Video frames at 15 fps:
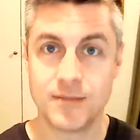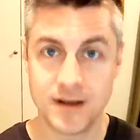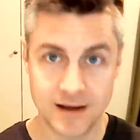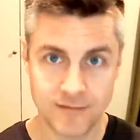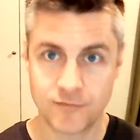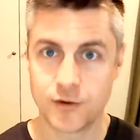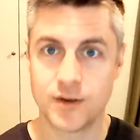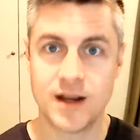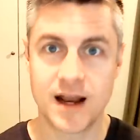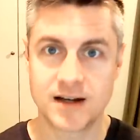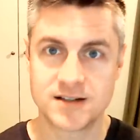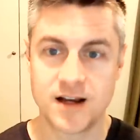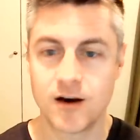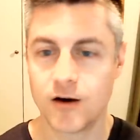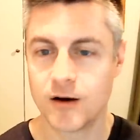than for the
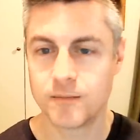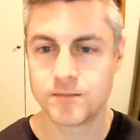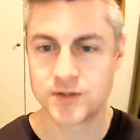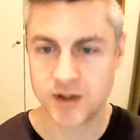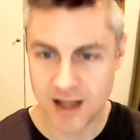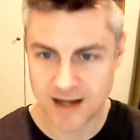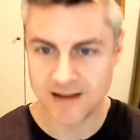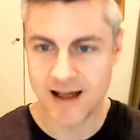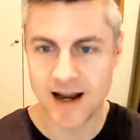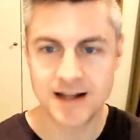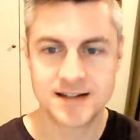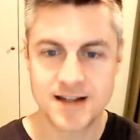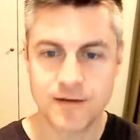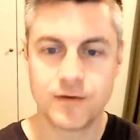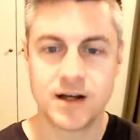next era. So that that
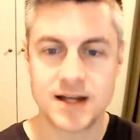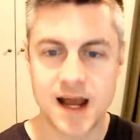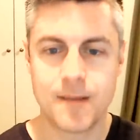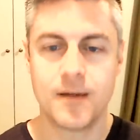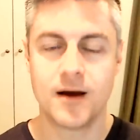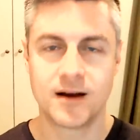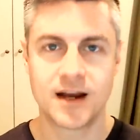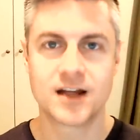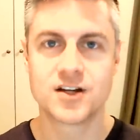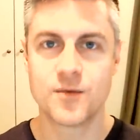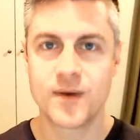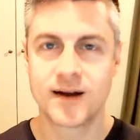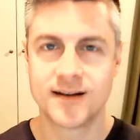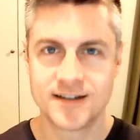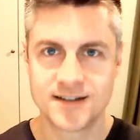is definitely a, tap, a catch-up
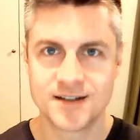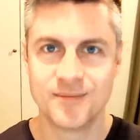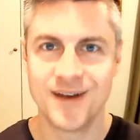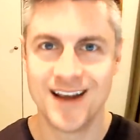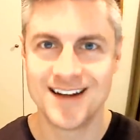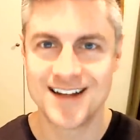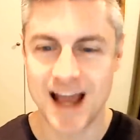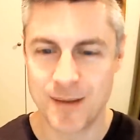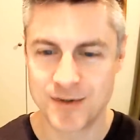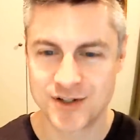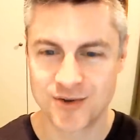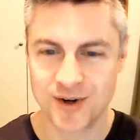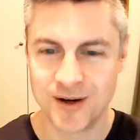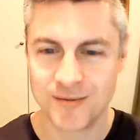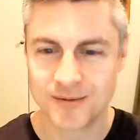mechanism in Tapestry.